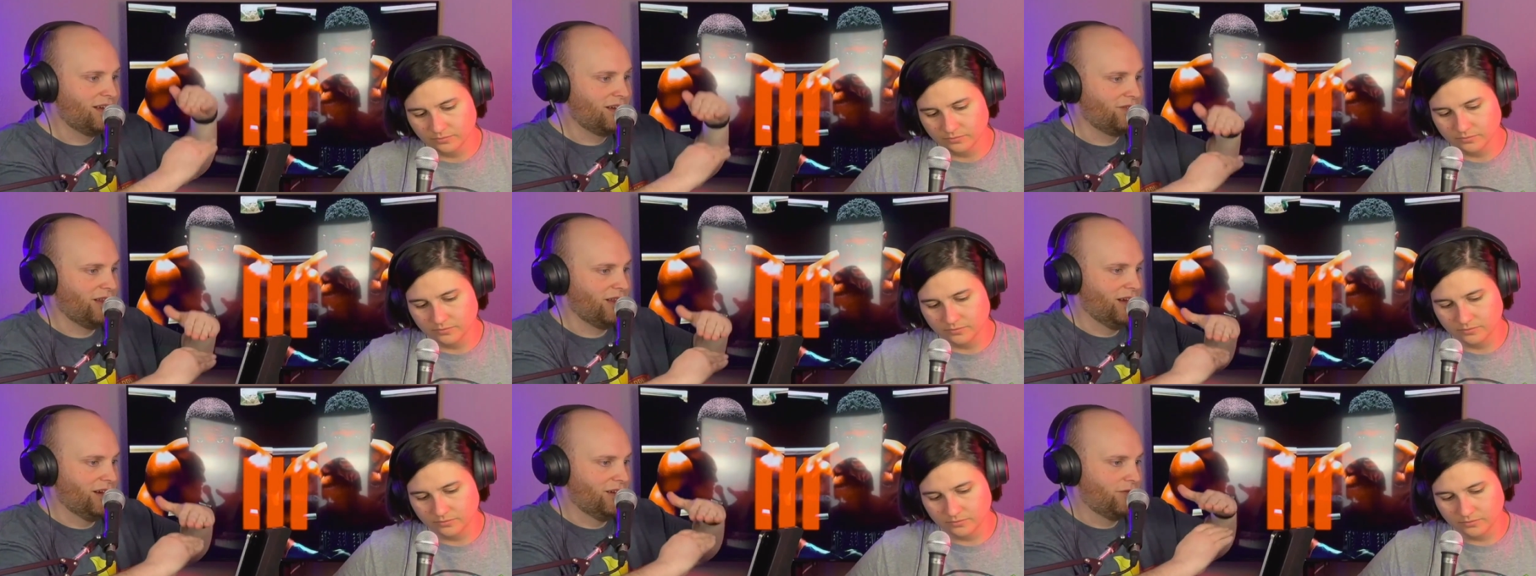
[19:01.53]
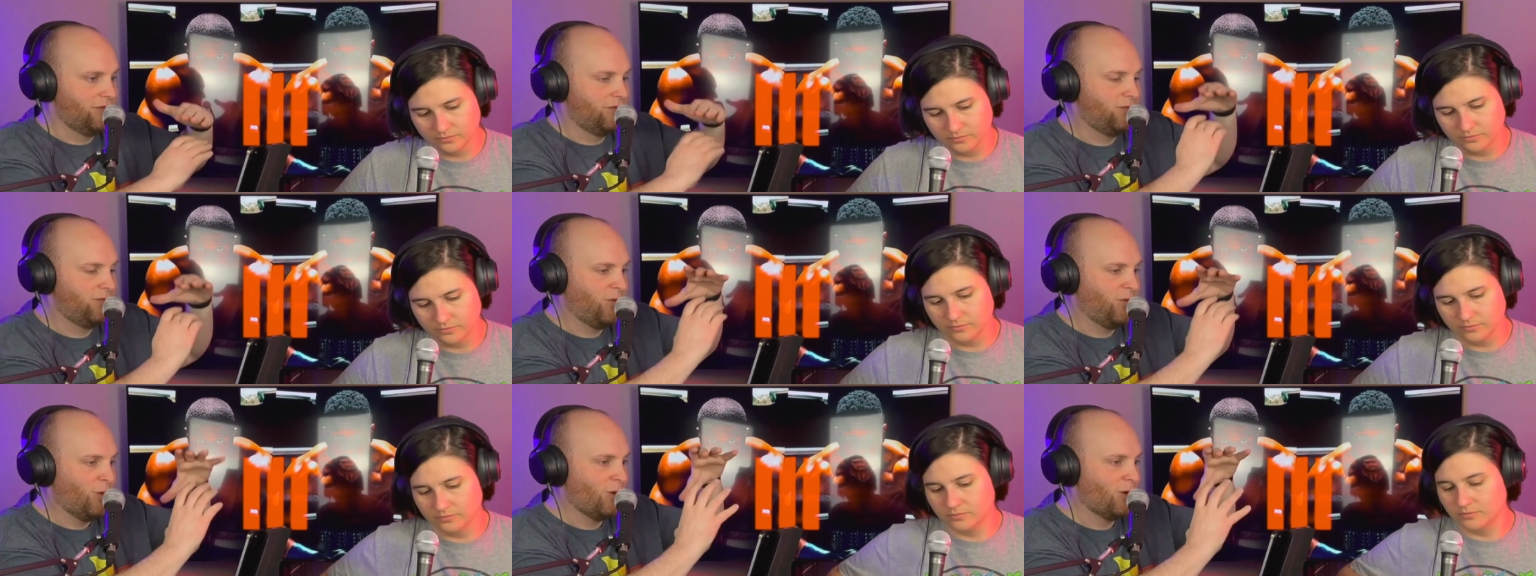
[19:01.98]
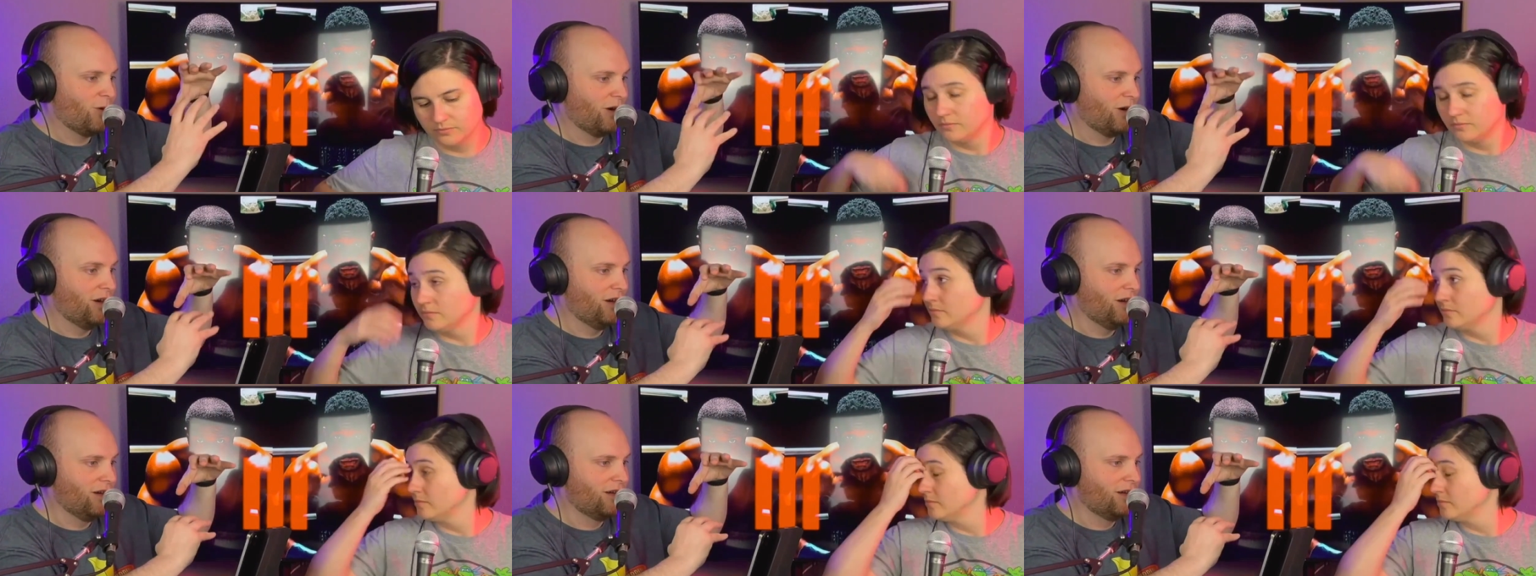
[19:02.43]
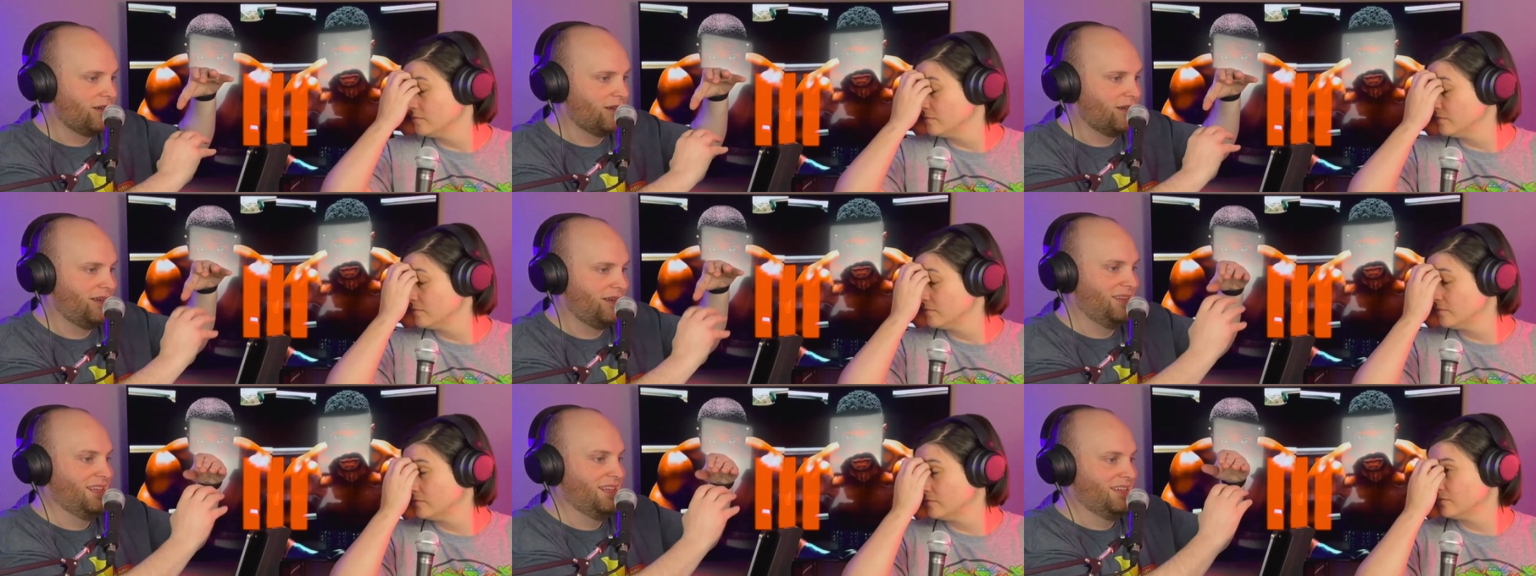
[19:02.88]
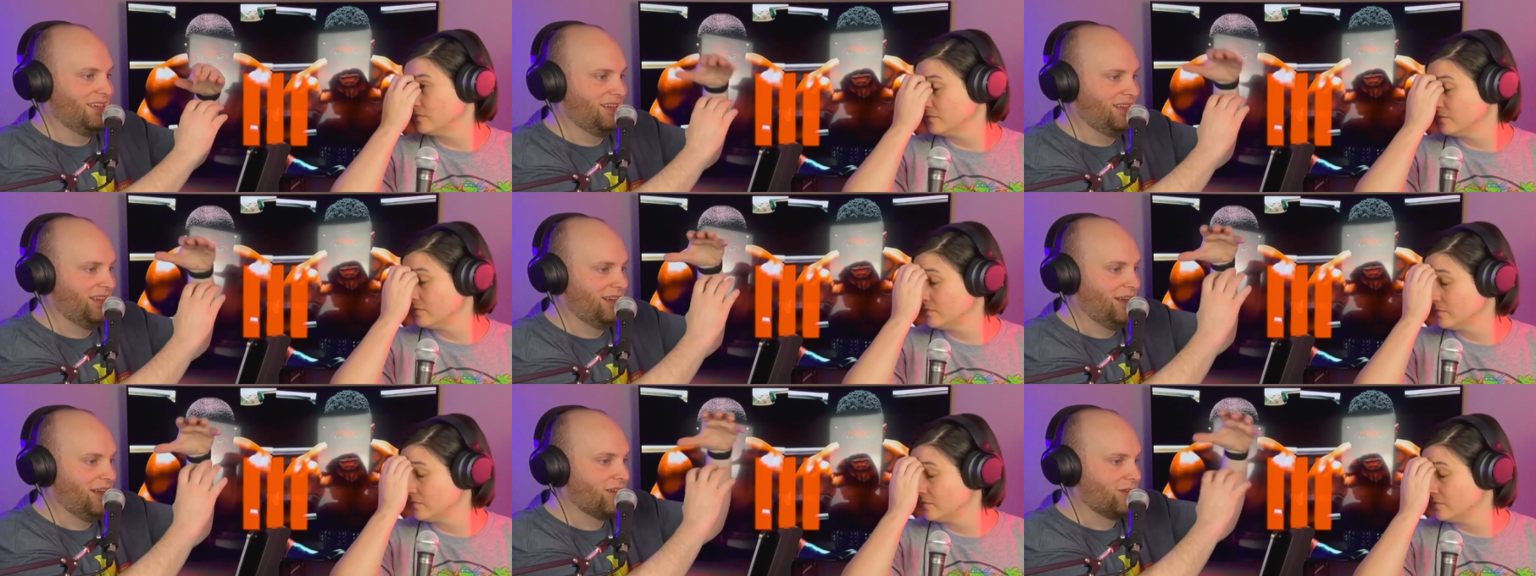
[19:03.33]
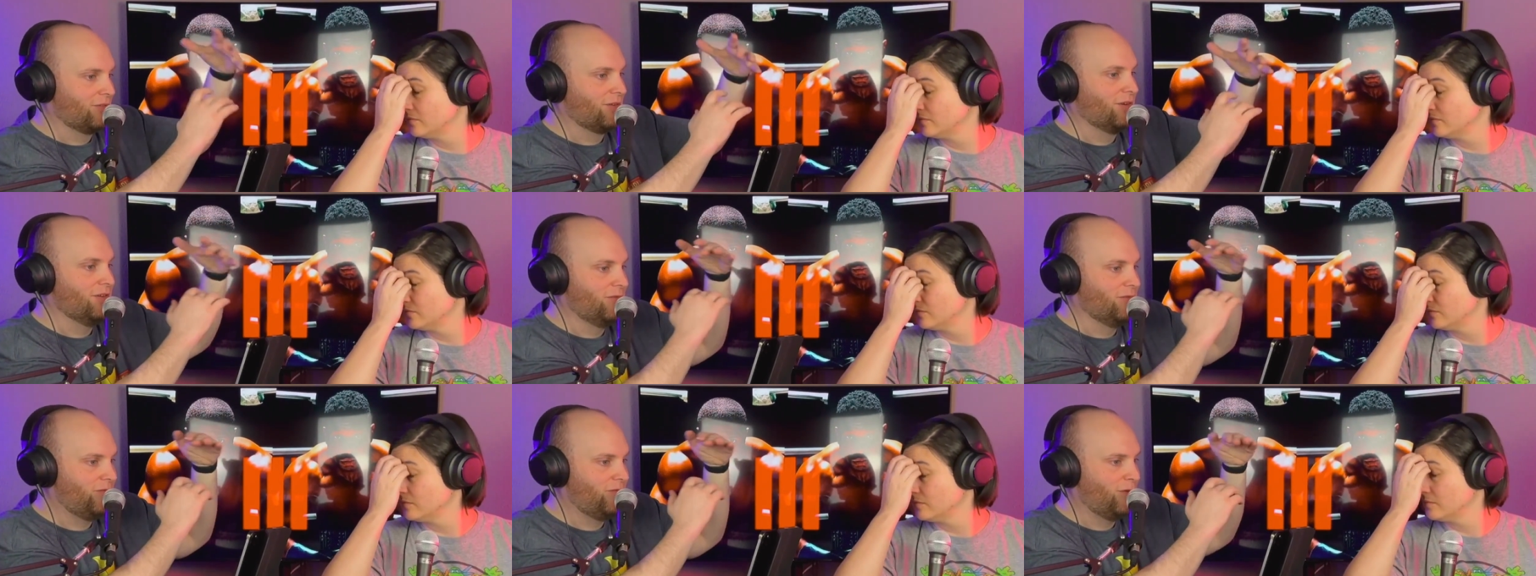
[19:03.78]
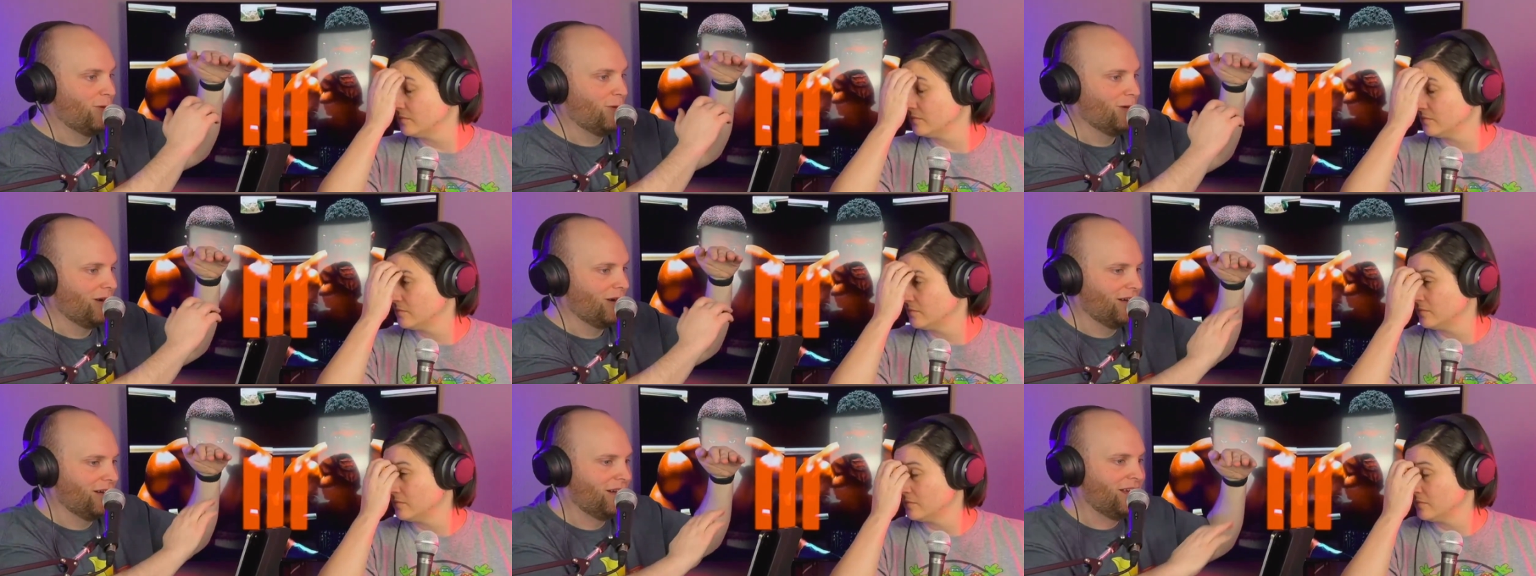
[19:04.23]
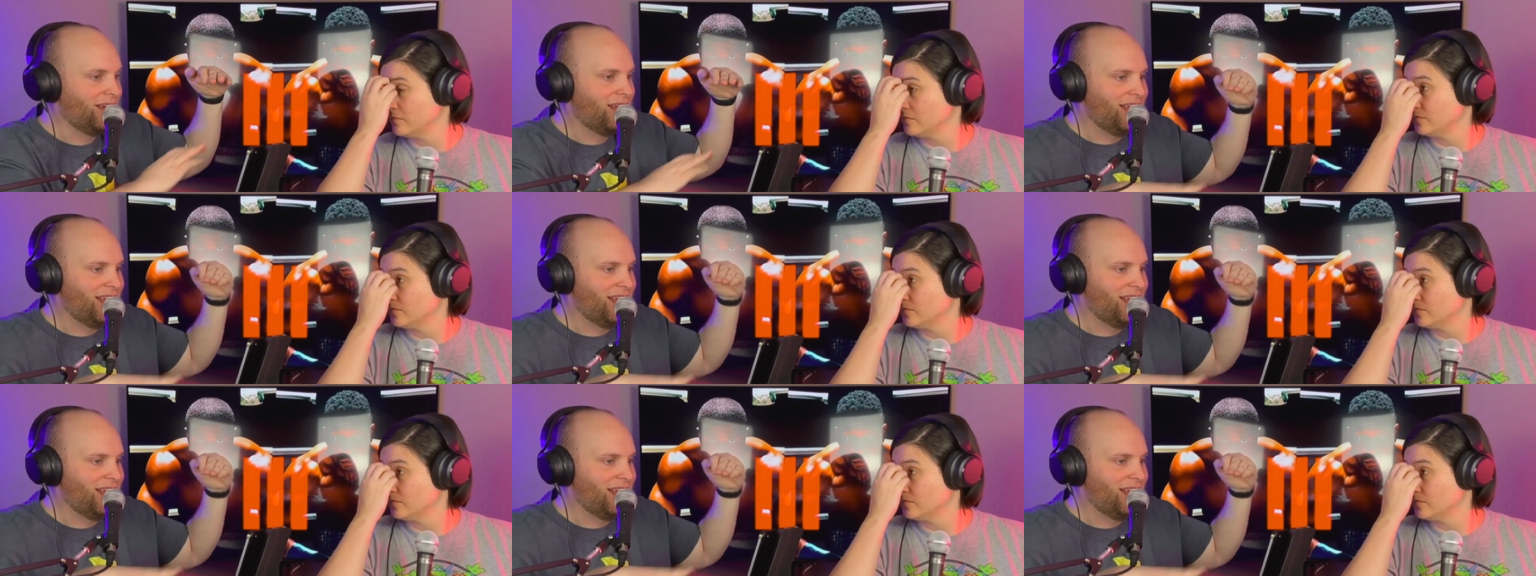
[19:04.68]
Speaker 1: of, like, four and then another row of four.